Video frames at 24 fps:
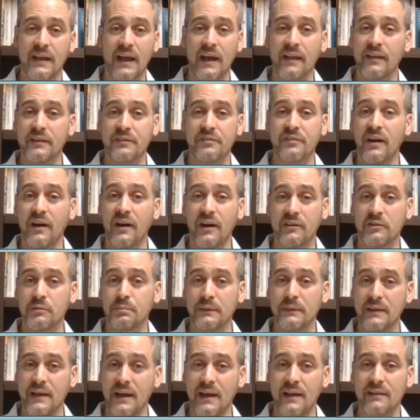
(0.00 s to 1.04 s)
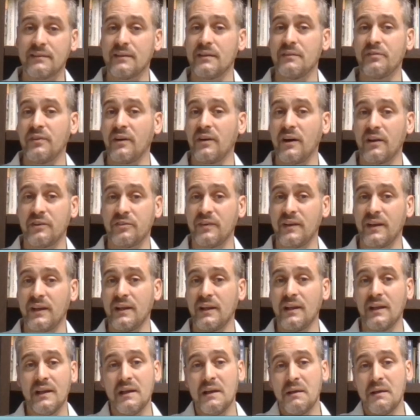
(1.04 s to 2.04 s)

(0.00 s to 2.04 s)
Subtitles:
Caliphos, potassium phosphate,